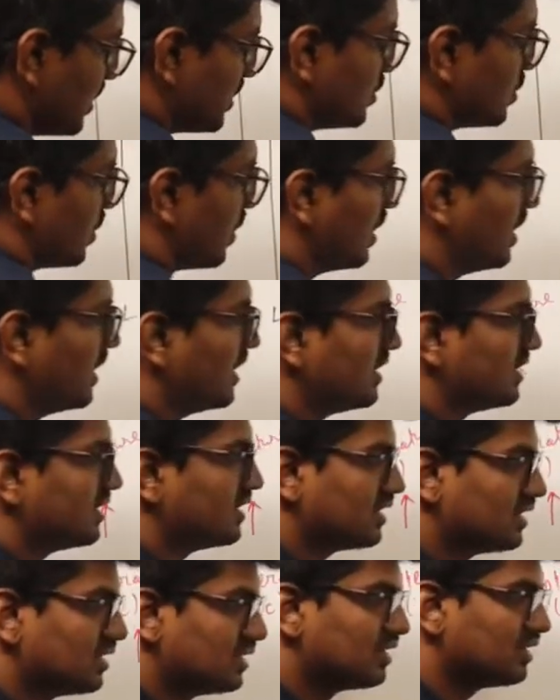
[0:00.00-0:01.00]

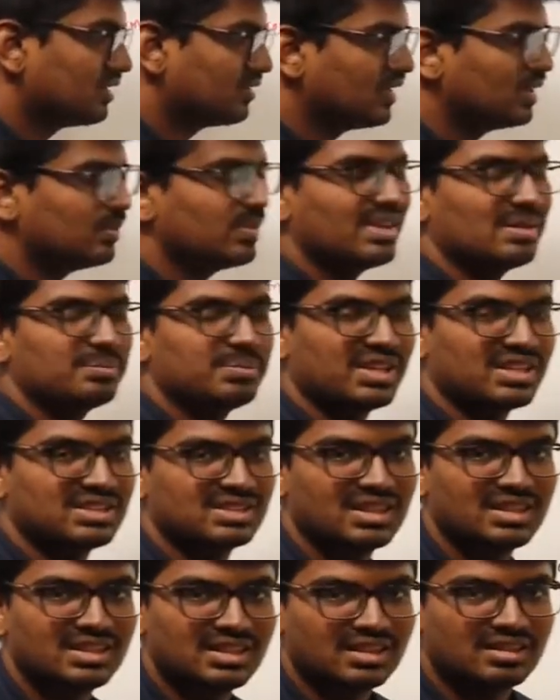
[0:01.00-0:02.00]
solids will be
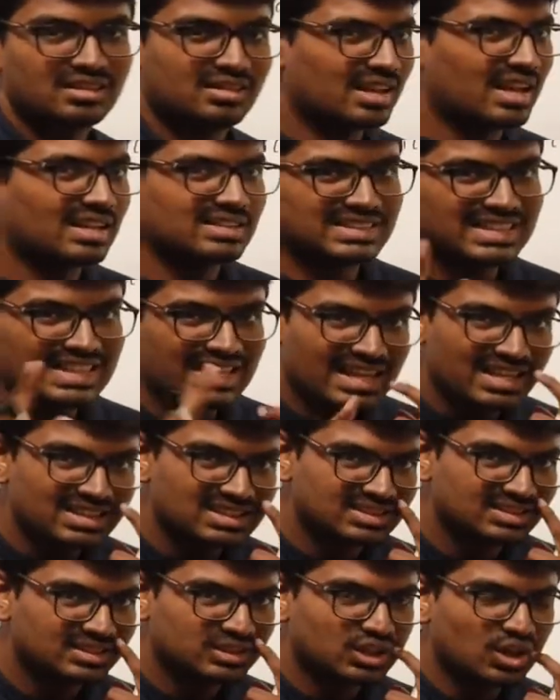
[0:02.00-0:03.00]
represented as
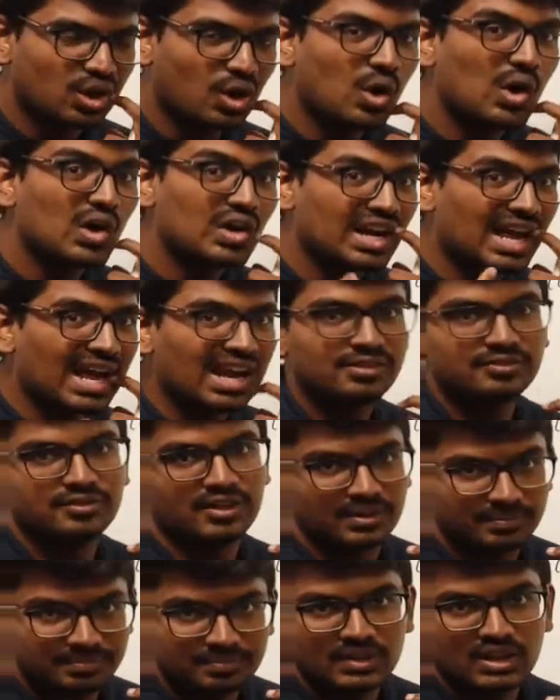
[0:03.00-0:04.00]
S or
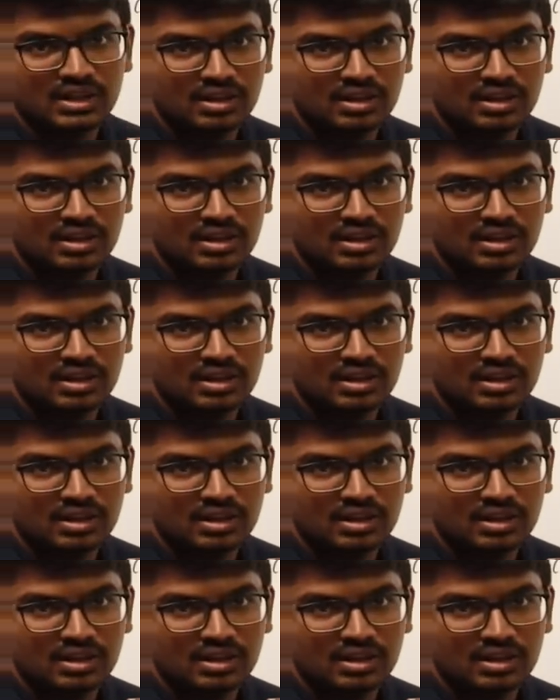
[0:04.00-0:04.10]
alpha.